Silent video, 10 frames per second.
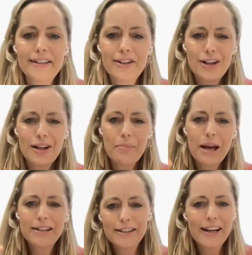essentially
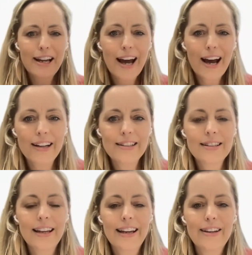abandon their
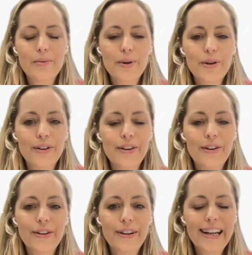cart like you would on
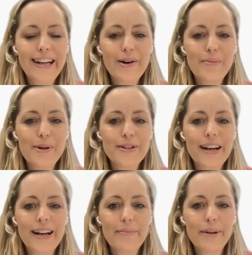an e-commerce
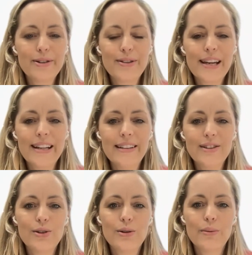site, but do that in
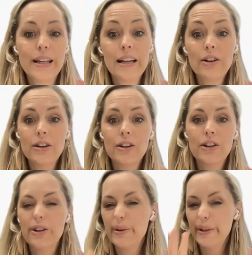store where they look at the
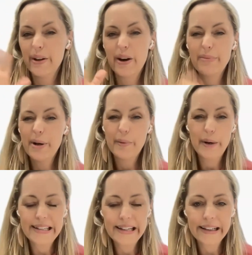queue and go, I'm not
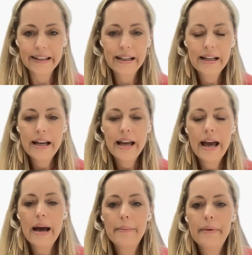waiting.
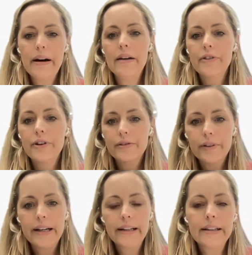I've got to
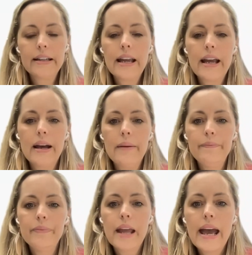run.
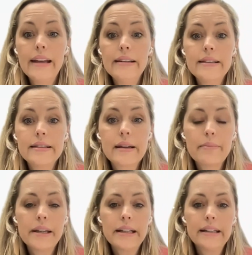And
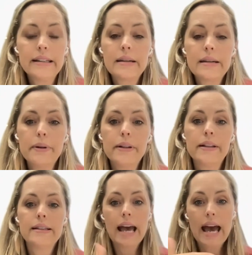something as
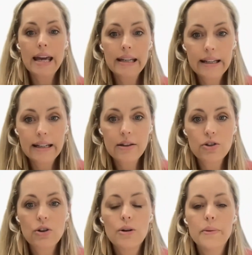simple as adding another
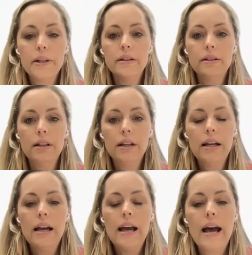terminal
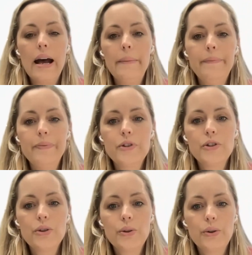
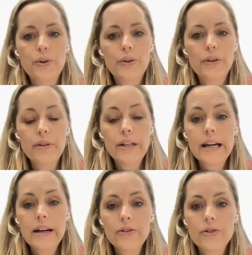to the
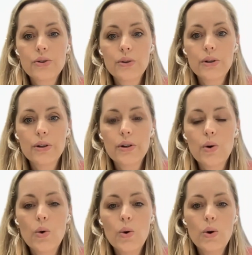retail store,
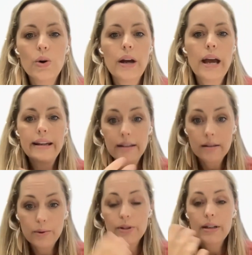or adding
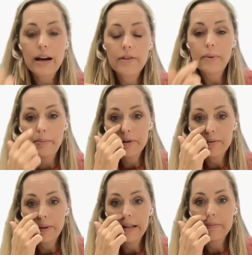some more staff
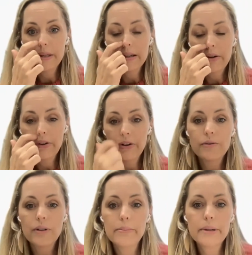members when it's busy on
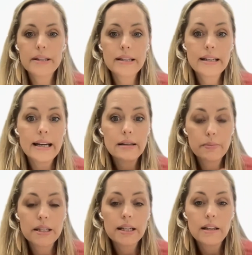those really busy days,
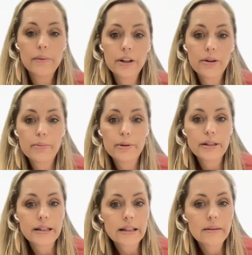particularly when you can
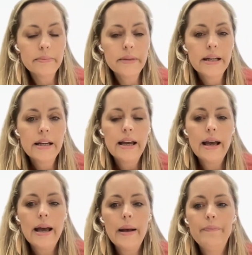predict them,
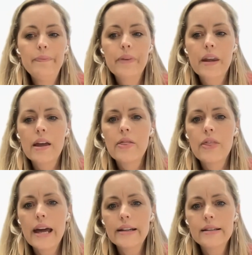
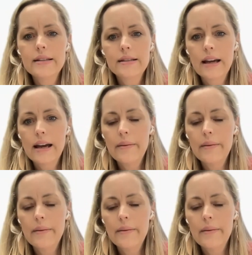that is